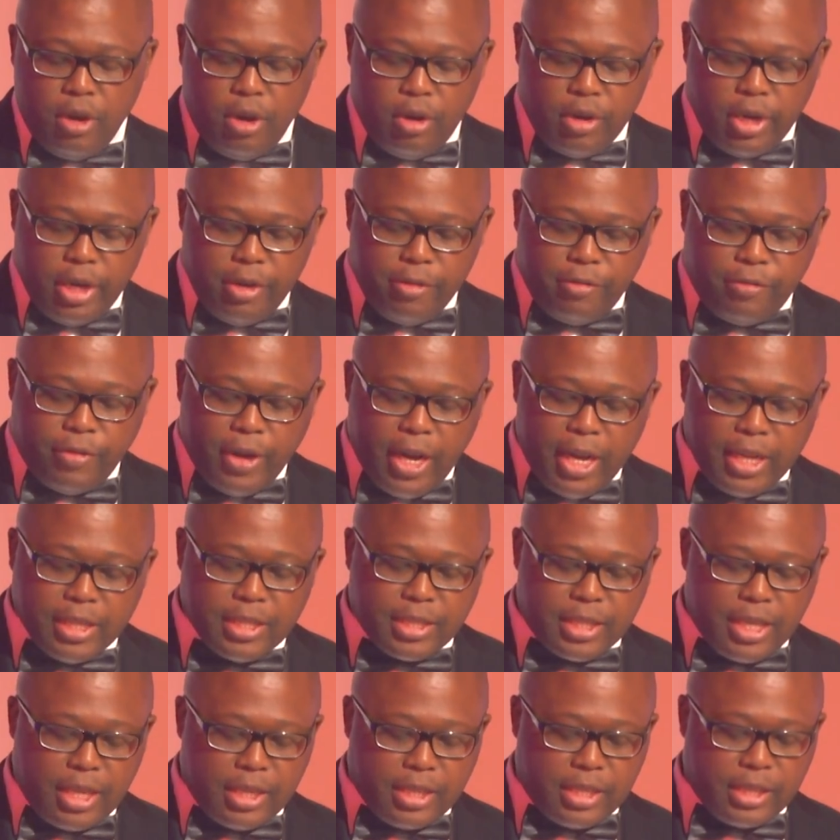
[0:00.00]
only
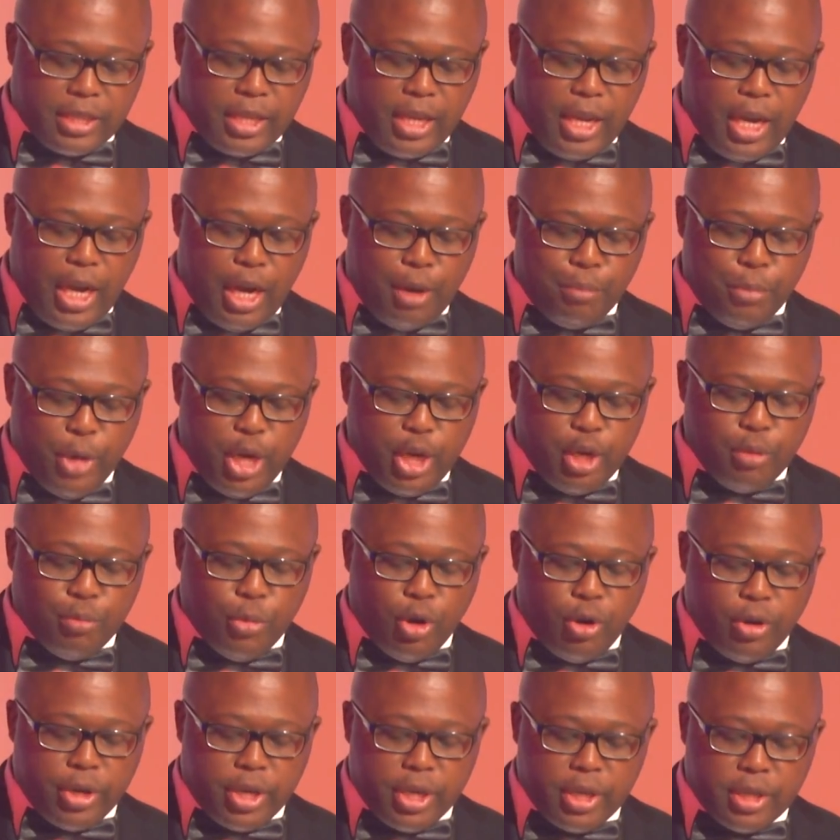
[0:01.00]
finds that there are many
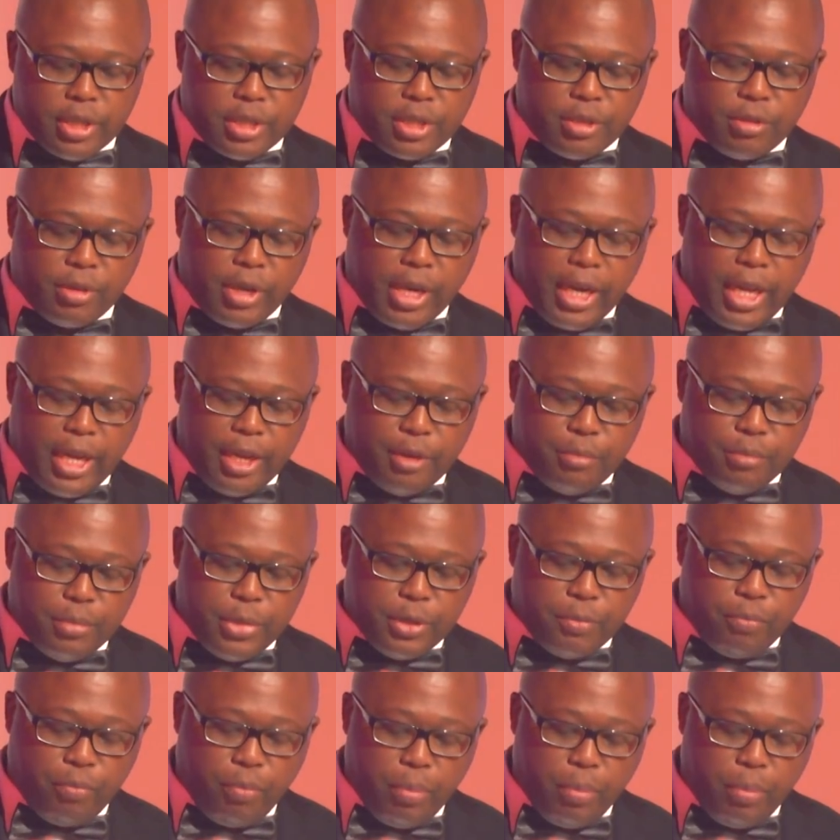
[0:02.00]
more hills to climb.